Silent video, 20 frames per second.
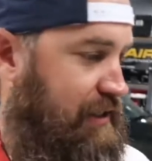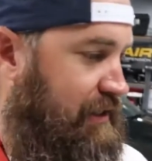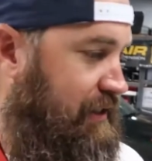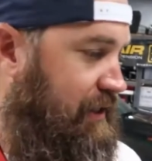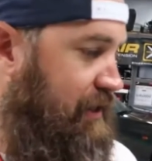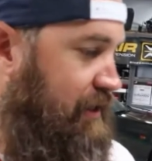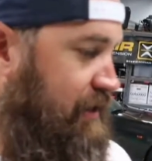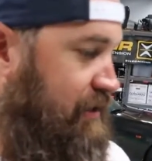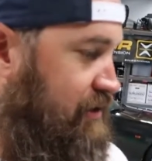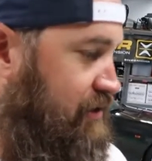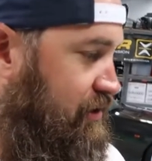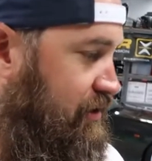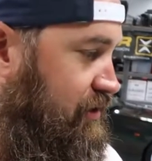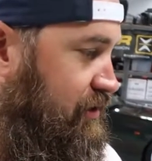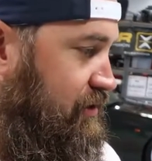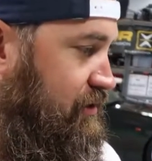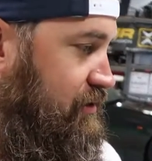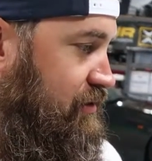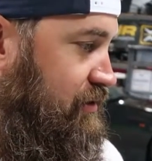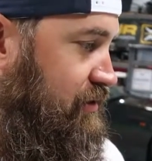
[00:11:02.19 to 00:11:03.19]
clean
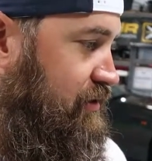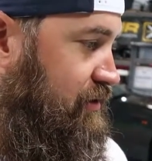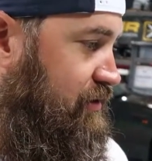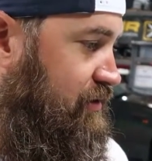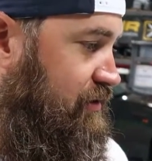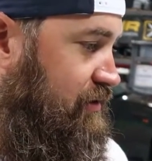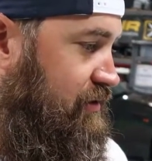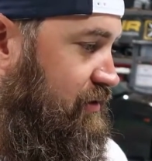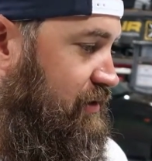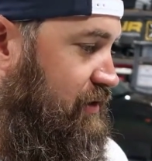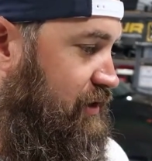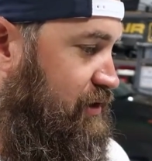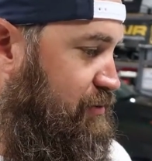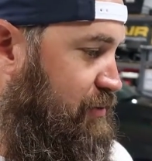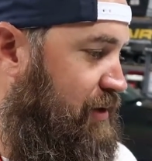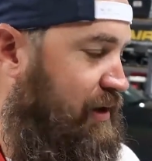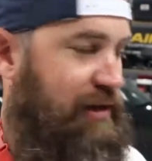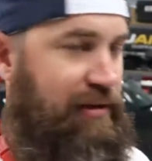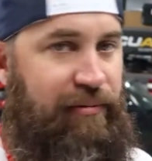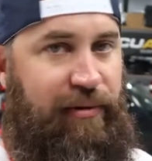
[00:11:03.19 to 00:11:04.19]
install, it's
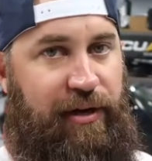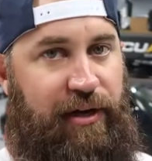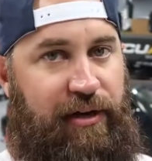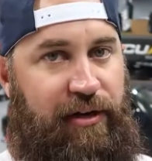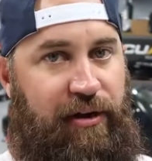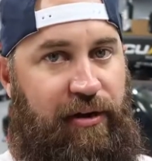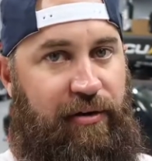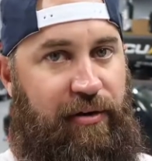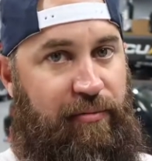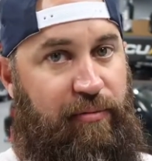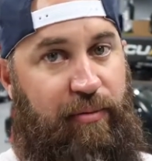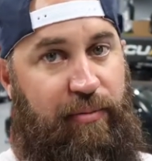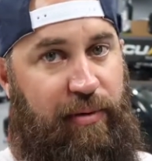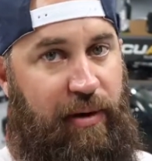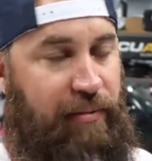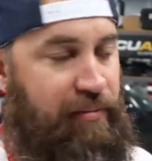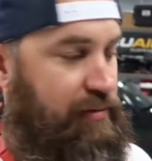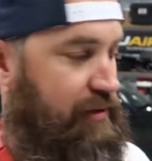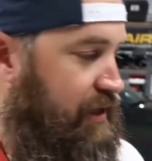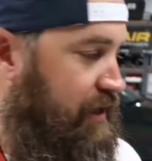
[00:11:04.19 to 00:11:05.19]
probably the way to go, and we'll
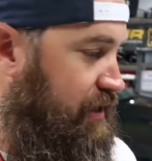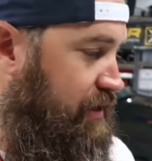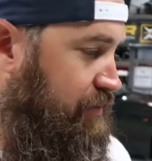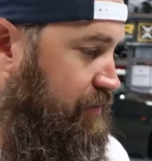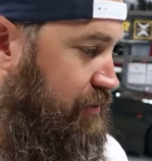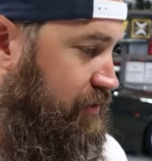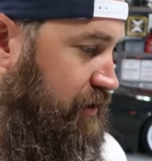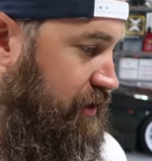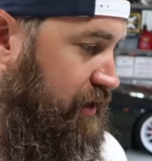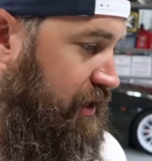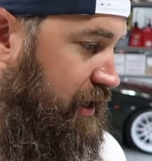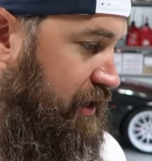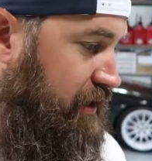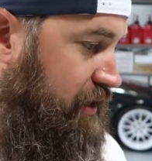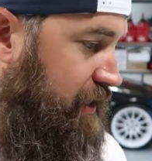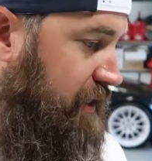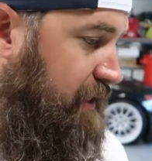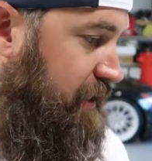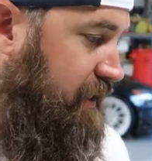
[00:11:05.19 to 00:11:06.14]
probably end up doing that.